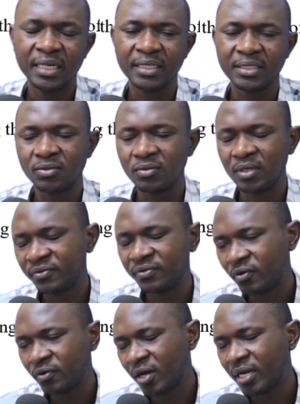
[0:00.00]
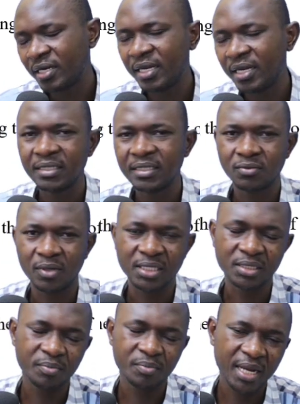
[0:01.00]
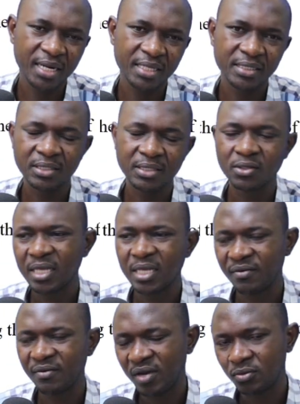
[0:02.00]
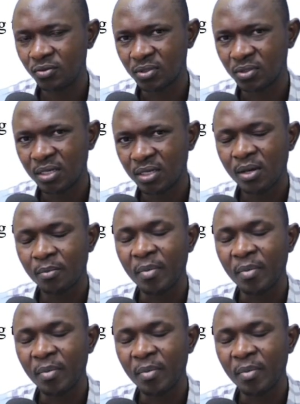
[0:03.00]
in our behavior, as opposed to